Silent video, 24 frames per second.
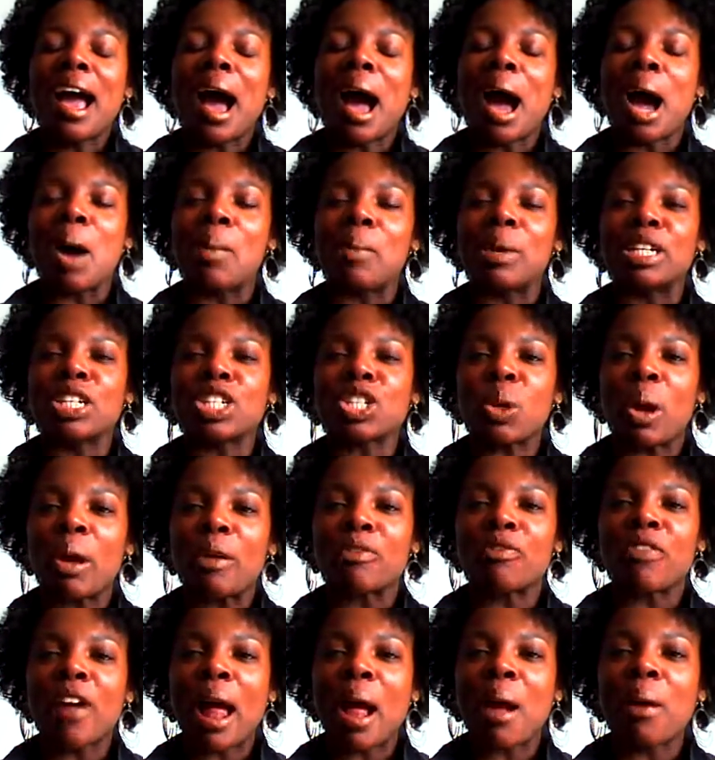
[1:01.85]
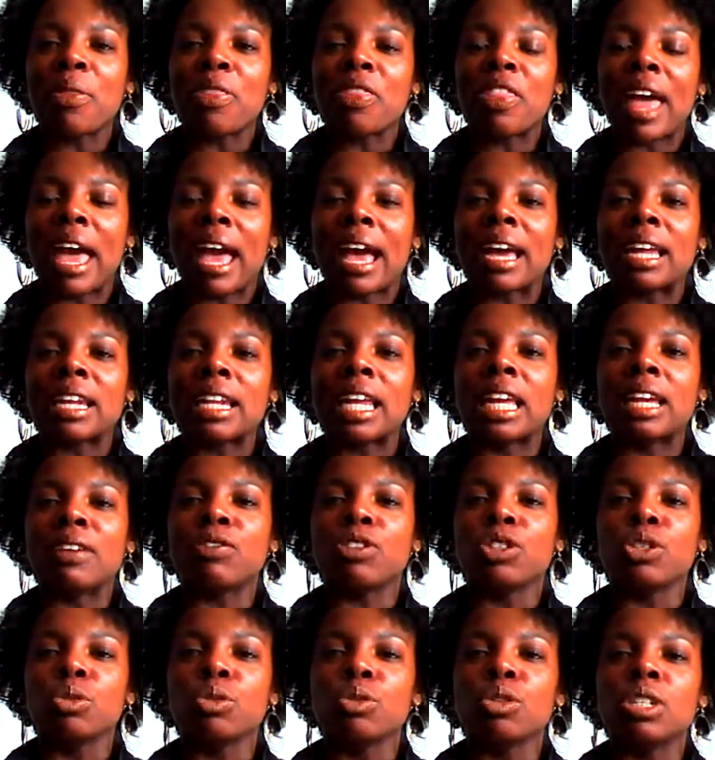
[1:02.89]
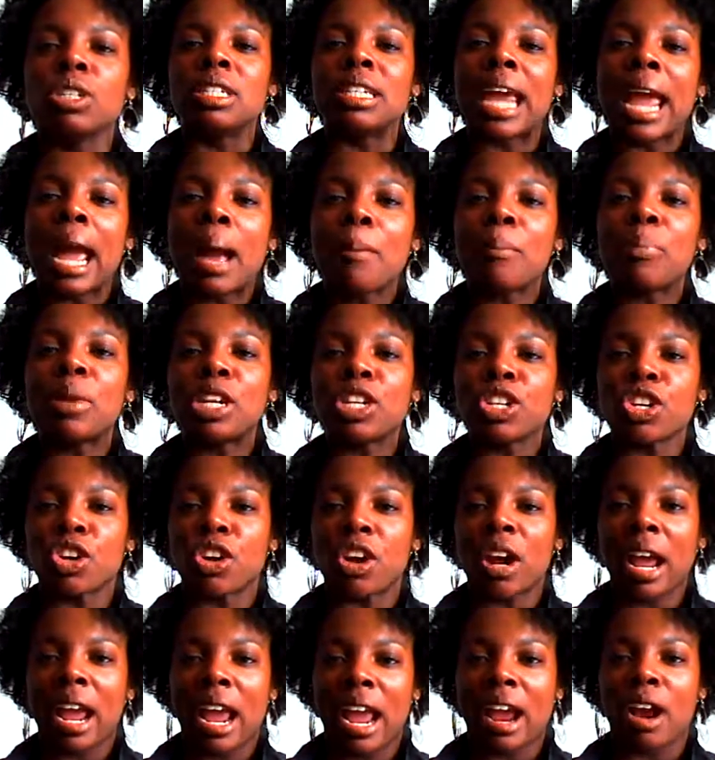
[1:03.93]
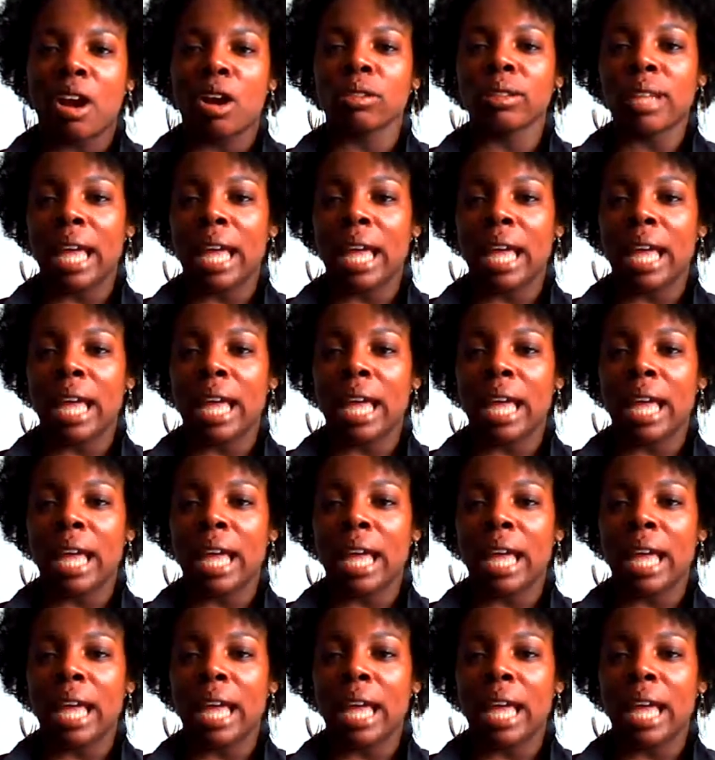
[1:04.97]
And so I found that if you dampen your hair,